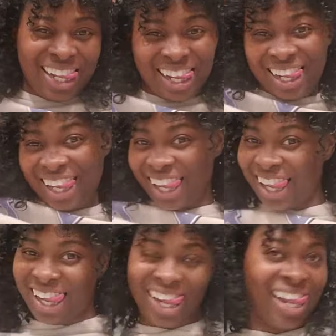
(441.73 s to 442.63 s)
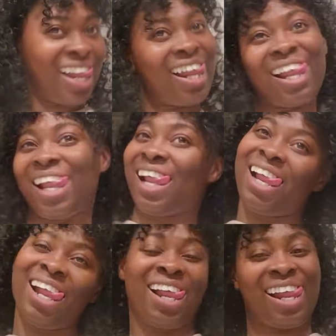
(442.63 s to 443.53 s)

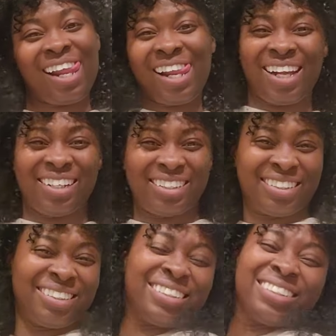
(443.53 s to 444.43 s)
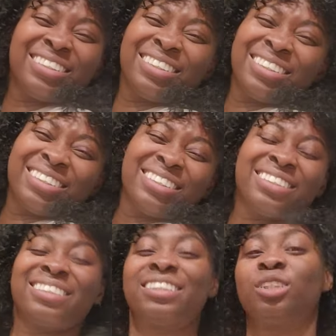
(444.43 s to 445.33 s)

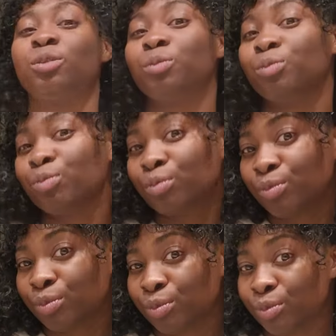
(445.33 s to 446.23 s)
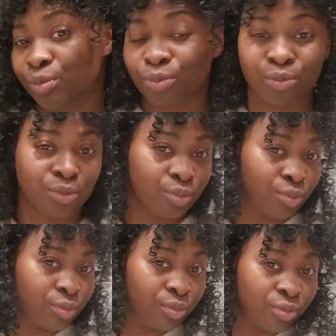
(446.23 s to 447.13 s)

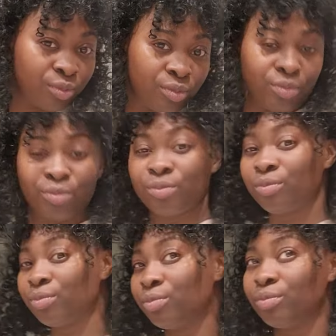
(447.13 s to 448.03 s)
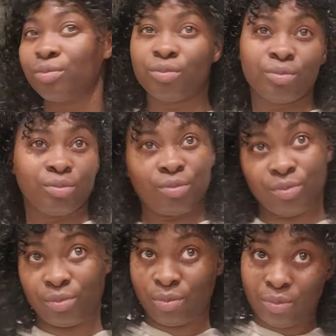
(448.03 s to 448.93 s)

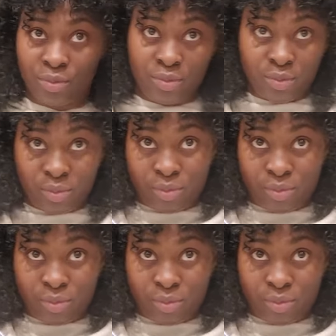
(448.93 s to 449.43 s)
(no one is talking)